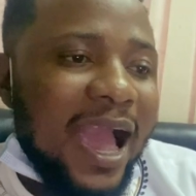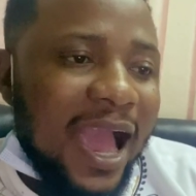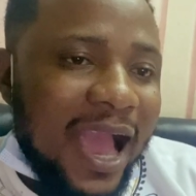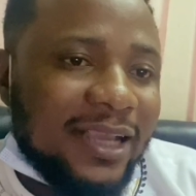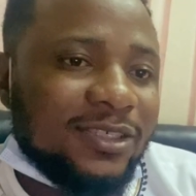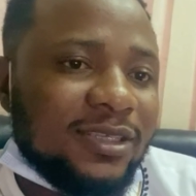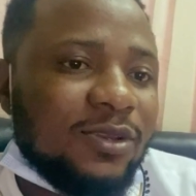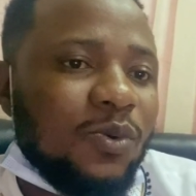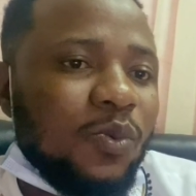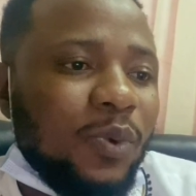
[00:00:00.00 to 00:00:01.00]
as
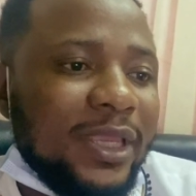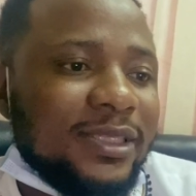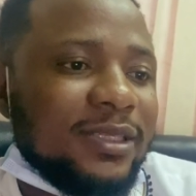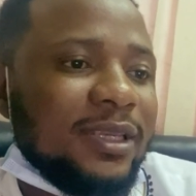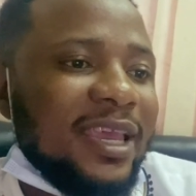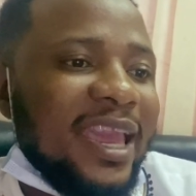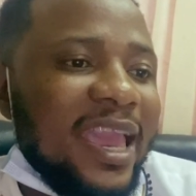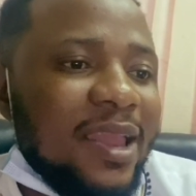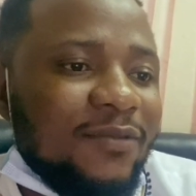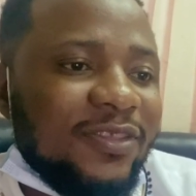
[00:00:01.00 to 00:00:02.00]
with
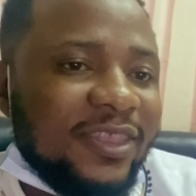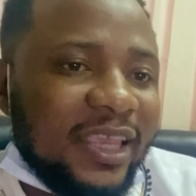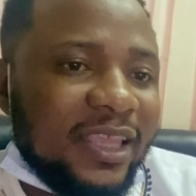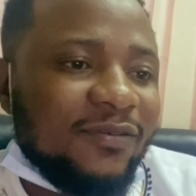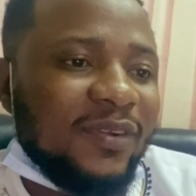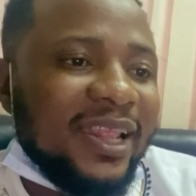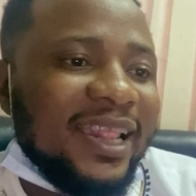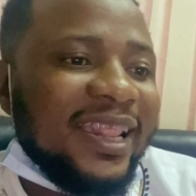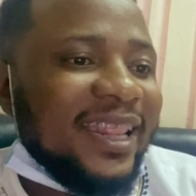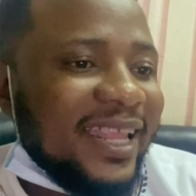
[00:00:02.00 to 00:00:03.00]
everything
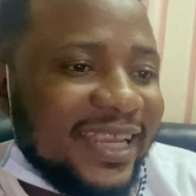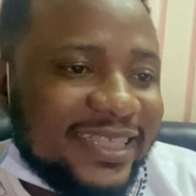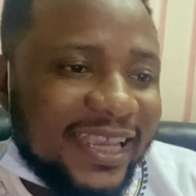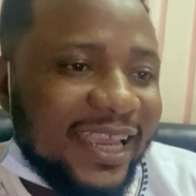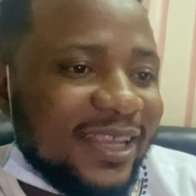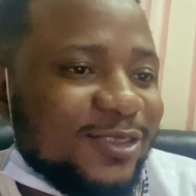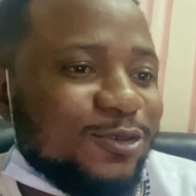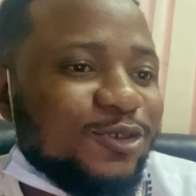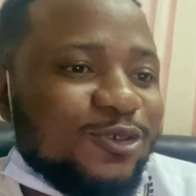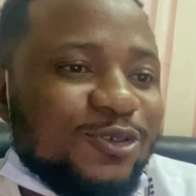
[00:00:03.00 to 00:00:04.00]
related to
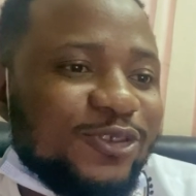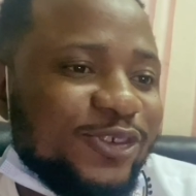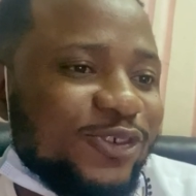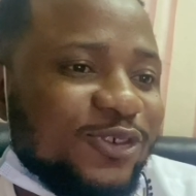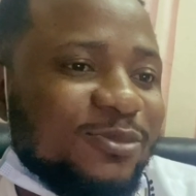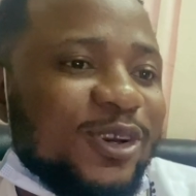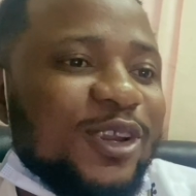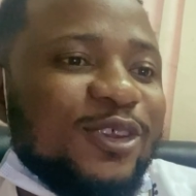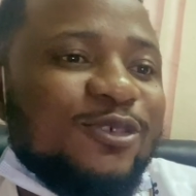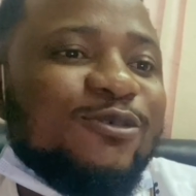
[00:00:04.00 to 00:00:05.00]
YouTube,
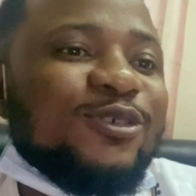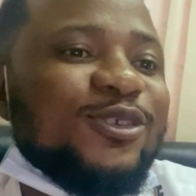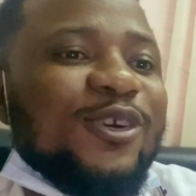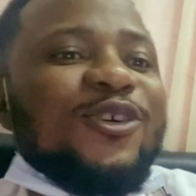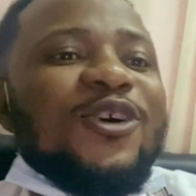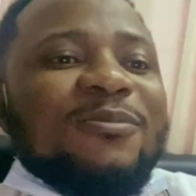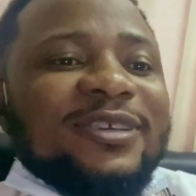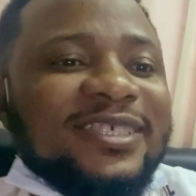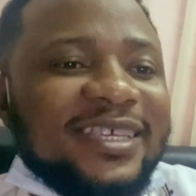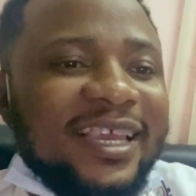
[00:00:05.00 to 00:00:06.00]
use your common
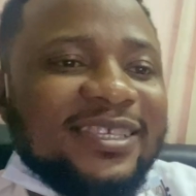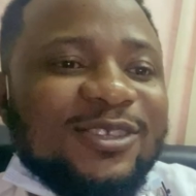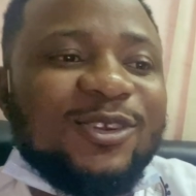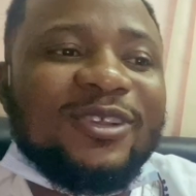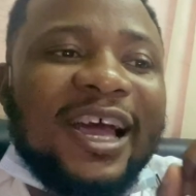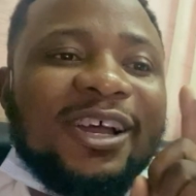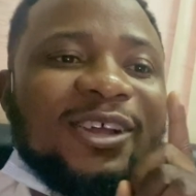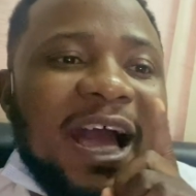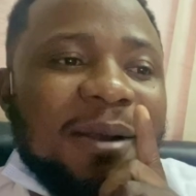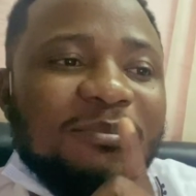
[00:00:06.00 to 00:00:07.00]
sense, don't
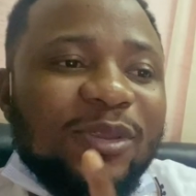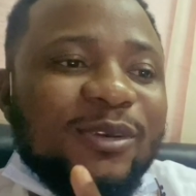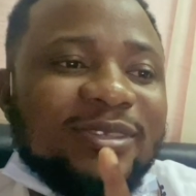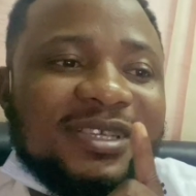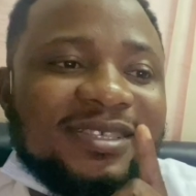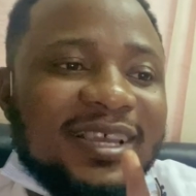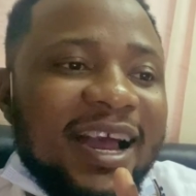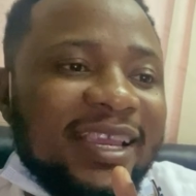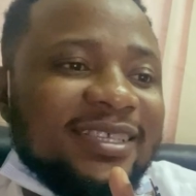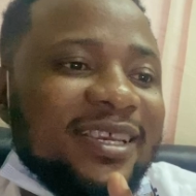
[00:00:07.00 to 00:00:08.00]
abuse the
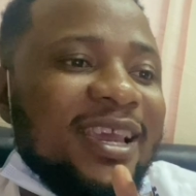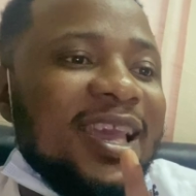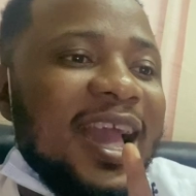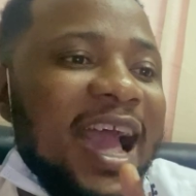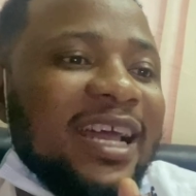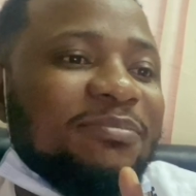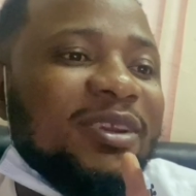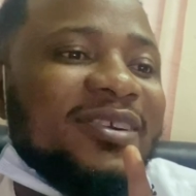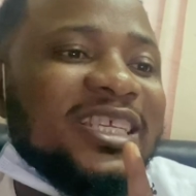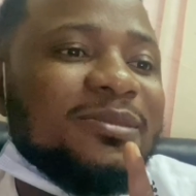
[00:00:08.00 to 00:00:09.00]
site, and be
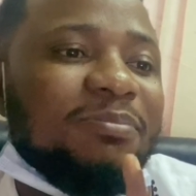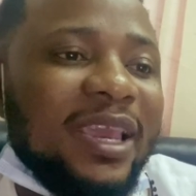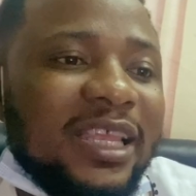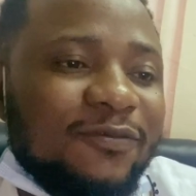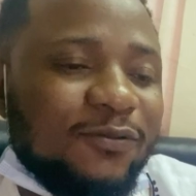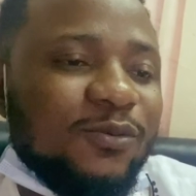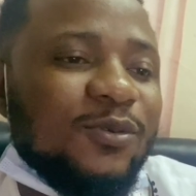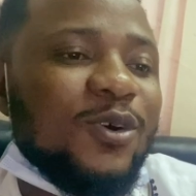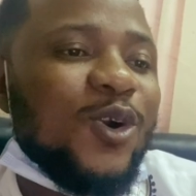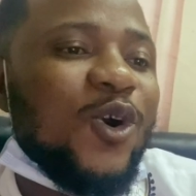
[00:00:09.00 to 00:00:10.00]

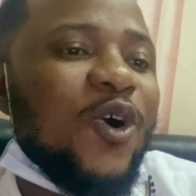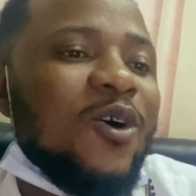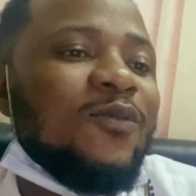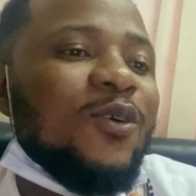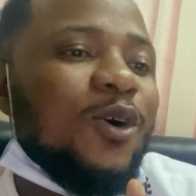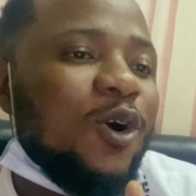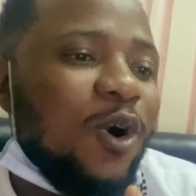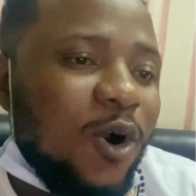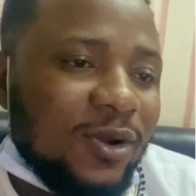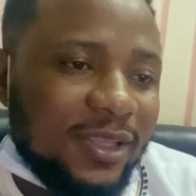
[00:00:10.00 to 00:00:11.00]
respectful of
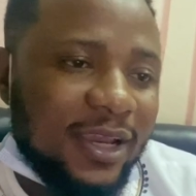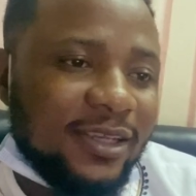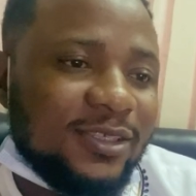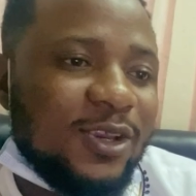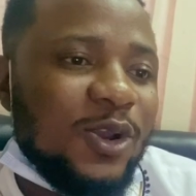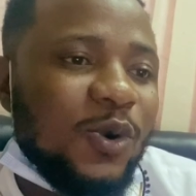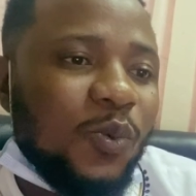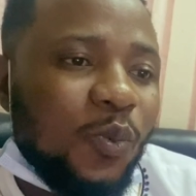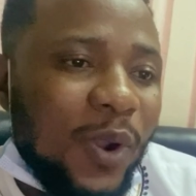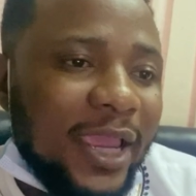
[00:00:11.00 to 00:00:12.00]
holders
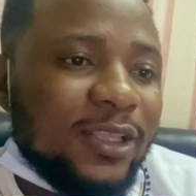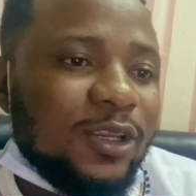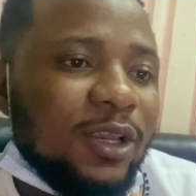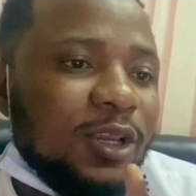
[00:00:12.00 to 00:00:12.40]
when